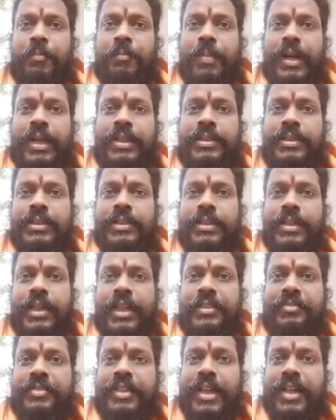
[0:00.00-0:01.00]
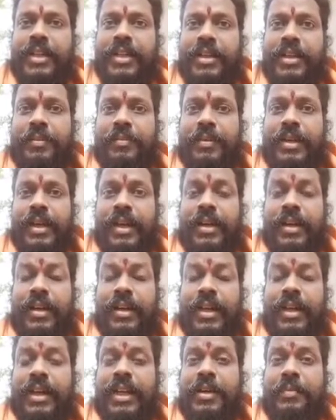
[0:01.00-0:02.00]
But if they are
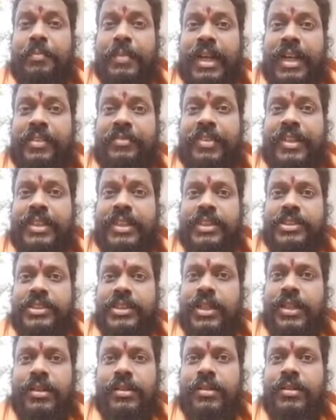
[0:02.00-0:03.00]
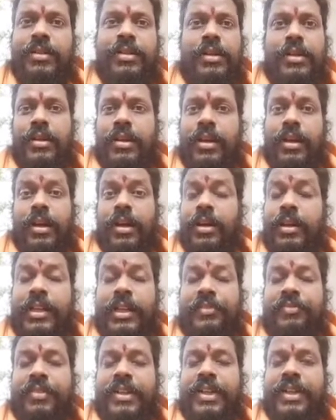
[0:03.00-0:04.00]
running a malefic dasha,
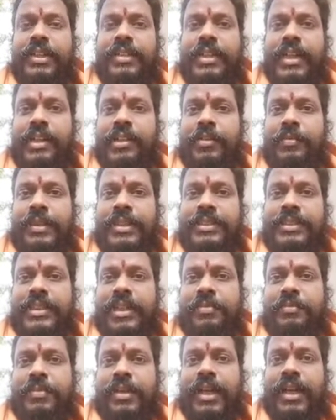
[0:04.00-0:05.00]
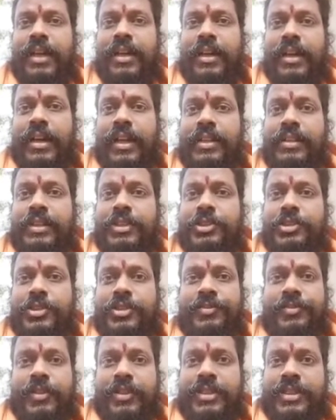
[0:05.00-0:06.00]
definitely there will be some health
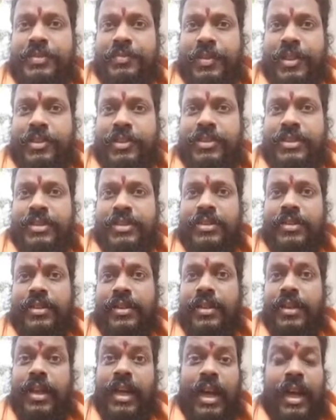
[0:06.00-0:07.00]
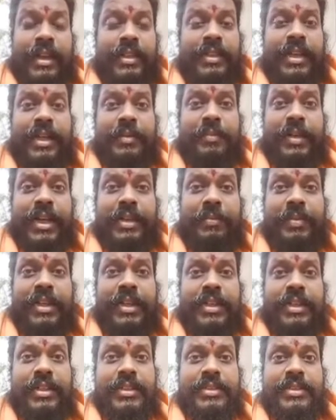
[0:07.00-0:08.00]
issues for the spouse, and there might
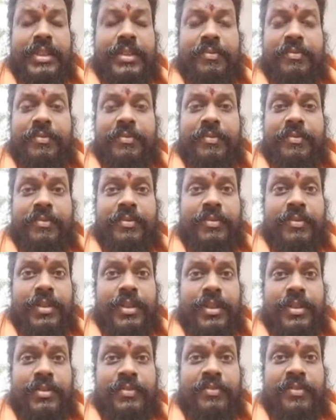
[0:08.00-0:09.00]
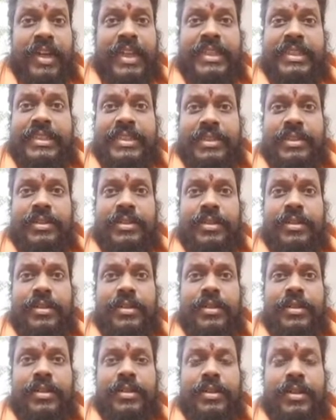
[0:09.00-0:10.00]
be some fights
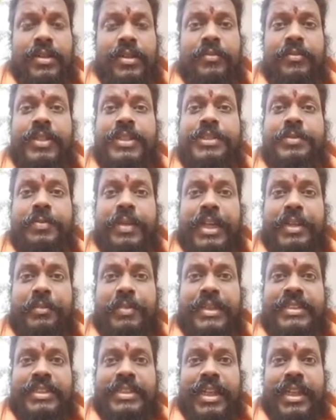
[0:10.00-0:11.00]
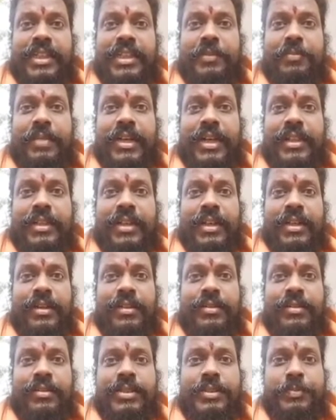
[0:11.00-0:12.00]
which might be started by the
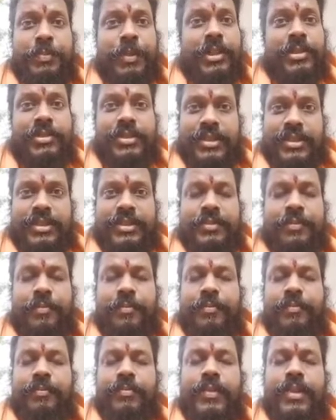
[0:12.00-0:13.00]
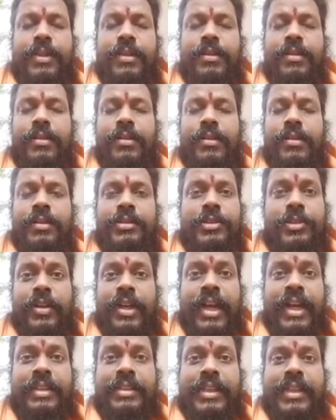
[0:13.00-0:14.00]
spouse. So
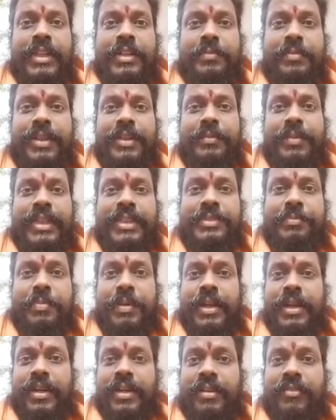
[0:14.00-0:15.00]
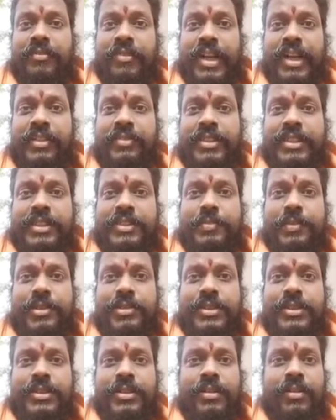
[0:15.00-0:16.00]
either it will be a fight with the
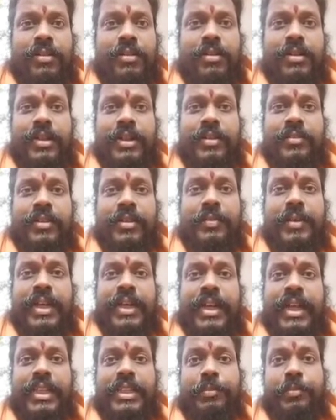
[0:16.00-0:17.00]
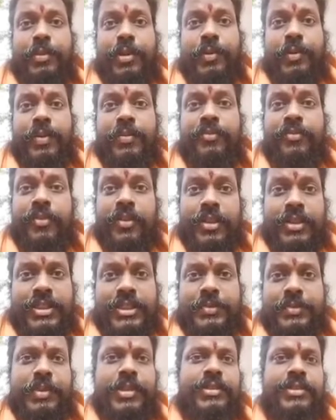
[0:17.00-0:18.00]
spouse, or it will be a health problem for
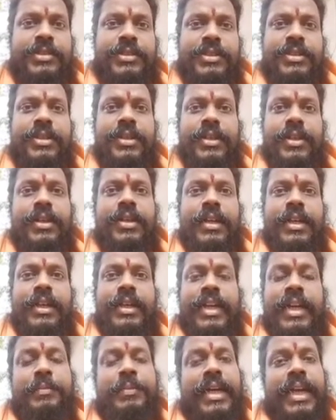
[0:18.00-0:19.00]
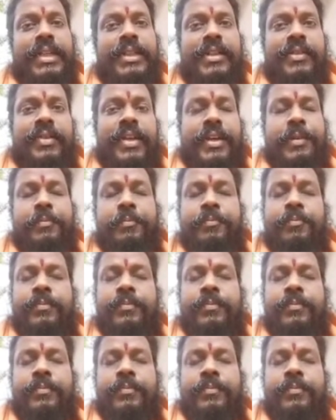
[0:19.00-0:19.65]
the spouse. It can be either way.